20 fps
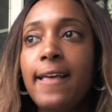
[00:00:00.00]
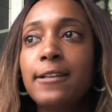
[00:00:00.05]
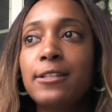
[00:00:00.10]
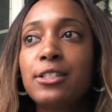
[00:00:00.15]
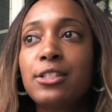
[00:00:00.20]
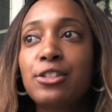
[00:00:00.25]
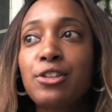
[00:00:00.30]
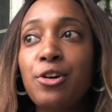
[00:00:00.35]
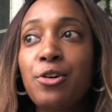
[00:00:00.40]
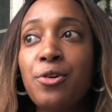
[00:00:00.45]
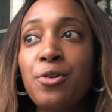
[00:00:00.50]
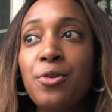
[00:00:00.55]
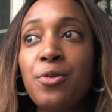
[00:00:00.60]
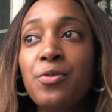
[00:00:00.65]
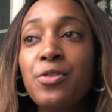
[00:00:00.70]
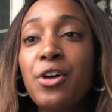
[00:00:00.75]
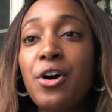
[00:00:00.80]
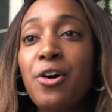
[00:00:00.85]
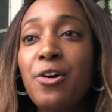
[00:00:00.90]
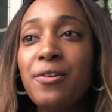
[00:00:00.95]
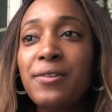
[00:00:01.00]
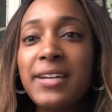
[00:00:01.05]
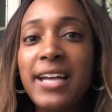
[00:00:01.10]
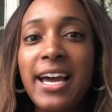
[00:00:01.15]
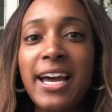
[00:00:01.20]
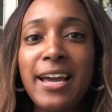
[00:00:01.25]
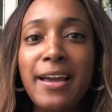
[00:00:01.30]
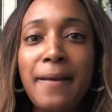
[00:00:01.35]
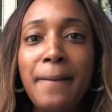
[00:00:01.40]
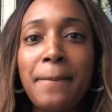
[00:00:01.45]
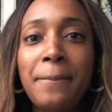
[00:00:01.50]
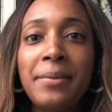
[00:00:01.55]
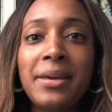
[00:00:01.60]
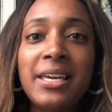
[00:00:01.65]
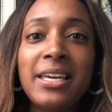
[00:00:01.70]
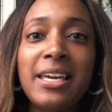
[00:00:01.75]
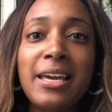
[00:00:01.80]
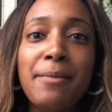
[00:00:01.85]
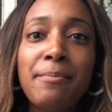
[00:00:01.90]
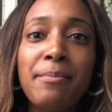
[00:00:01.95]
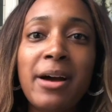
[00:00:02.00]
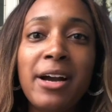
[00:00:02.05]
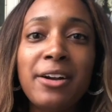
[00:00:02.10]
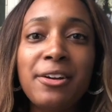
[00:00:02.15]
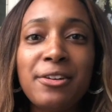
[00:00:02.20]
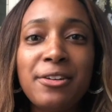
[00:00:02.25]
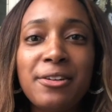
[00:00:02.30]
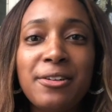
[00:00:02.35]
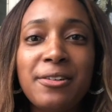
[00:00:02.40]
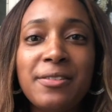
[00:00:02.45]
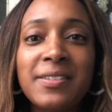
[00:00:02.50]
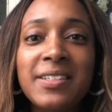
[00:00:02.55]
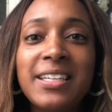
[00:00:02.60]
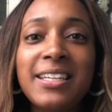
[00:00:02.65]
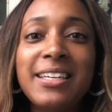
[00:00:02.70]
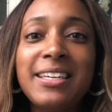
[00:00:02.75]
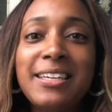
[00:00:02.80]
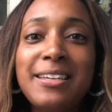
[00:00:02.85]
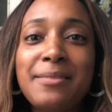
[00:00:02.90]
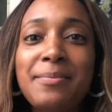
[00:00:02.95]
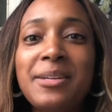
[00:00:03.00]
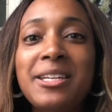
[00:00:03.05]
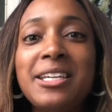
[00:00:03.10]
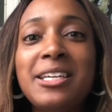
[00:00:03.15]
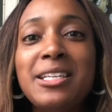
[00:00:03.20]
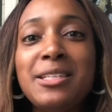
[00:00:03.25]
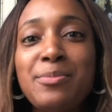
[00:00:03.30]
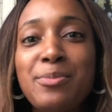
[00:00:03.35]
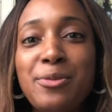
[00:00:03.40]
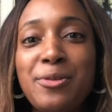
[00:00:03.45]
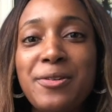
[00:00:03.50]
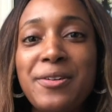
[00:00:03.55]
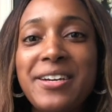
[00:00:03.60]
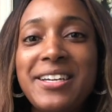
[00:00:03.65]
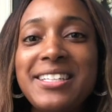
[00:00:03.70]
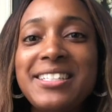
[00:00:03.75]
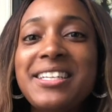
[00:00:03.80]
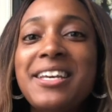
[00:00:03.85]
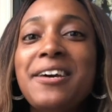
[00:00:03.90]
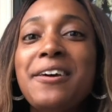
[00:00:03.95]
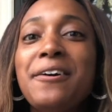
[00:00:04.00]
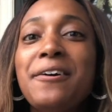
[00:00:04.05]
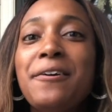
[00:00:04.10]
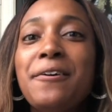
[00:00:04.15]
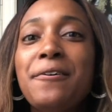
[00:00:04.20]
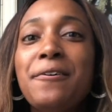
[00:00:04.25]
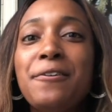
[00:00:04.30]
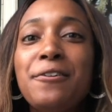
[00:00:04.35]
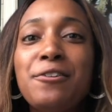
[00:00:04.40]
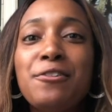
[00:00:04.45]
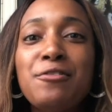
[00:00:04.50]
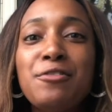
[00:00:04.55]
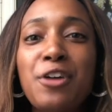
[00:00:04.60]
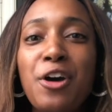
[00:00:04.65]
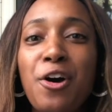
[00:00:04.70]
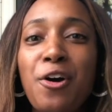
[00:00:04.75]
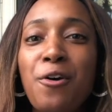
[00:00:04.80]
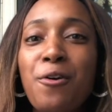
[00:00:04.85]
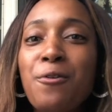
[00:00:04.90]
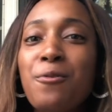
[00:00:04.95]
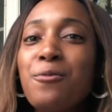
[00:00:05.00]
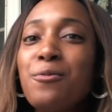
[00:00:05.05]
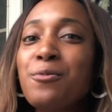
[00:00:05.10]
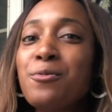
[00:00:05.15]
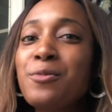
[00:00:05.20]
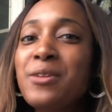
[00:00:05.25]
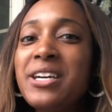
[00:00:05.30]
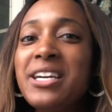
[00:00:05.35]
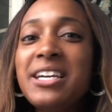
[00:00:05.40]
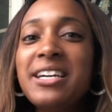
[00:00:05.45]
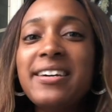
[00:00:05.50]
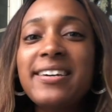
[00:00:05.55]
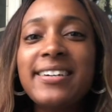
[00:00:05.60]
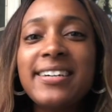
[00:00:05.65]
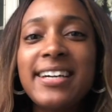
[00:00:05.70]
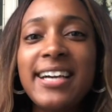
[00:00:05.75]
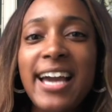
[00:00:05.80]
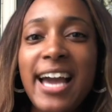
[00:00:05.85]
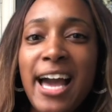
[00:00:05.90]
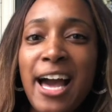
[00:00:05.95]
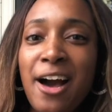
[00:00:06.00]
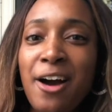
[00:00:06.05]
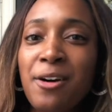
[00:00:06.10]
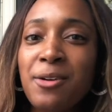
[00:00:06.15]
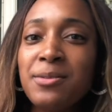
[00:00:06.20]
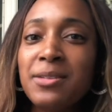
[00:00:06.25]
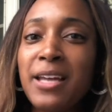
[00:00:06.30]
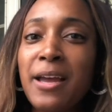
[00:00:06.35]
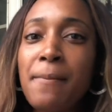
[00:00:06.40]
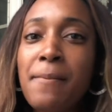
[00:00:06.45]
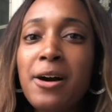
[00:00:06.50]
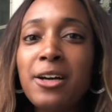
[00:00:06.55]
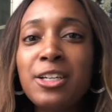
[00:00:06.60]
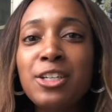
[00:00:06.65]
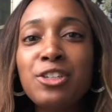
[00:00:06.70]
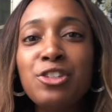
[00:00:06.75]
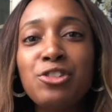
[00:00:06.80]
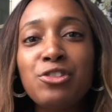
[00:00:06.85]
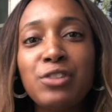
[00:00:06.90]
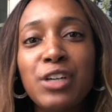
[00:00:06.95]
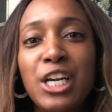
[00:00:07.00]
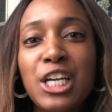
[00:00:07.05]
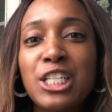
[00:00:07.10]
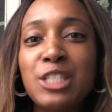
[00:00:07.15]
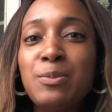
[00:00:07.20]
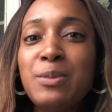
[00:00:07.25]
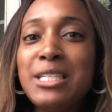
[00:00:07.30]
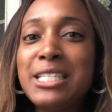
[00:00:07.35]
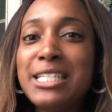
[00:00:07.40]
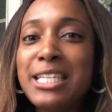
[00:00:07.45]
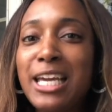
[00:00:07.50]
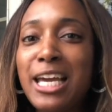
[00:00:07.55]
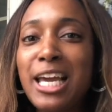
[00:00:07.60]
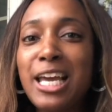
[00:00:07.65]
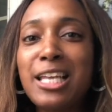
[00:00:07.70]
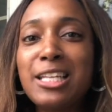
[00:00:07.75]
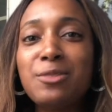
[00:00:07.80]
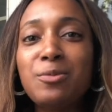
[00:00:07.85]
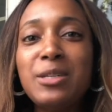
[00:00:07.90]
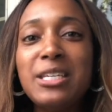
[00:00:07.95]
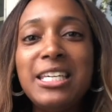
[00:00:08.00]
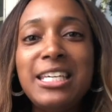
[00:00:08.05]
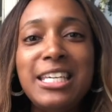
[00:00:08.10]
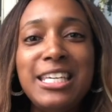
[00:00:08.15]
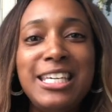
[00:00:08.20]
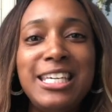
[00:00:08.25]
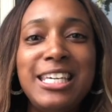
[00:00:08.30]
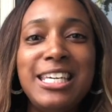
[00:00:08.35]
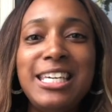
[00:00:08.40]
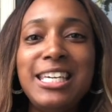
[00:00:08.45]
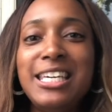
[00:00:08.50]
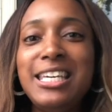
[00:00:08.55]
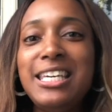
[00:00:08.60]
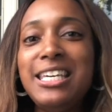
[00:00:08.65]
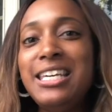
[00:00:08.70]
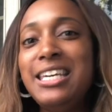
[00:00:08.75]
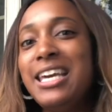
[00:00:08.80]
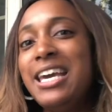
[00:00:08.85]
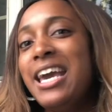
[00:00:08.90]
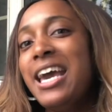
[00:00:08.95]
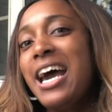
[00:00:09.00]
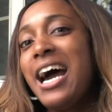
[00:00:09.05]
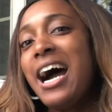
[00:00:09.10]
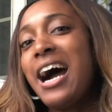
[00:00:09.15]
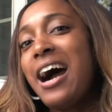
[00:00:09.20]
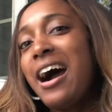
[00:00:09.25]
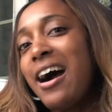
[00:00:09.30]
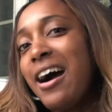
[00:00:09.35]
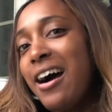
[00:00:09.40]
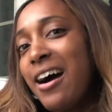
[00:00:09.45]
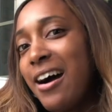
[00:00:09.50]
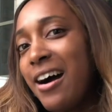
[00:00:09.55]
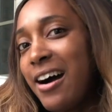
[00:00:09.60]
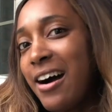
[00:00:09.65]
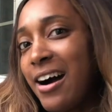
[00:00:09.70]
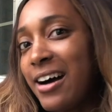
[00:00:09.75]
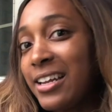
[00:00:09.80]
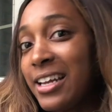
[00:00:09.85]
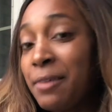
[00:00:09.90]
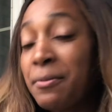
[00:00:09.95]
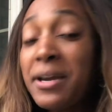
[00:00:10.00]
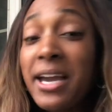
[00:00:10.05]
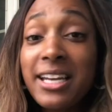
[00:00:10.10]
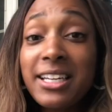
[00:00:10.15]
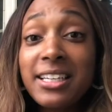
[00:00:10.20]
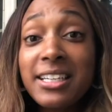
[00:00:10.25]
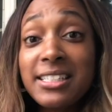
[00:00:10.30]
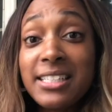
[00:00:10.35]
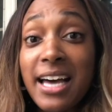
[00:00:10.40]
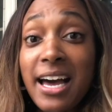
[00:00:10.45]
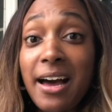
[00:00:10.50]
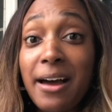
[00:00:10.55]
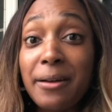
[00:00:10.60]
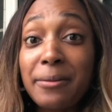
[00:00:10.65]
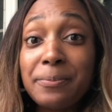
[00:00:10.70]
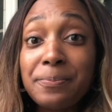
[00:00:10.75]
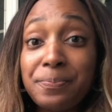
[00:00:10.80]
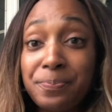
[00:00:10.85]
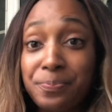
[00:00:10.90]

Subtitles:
So the whole night, me and my girls and him and his boys, you know, we hung out, they bought us drinks, we danced, we kiki, ha-ha, and we had a good time.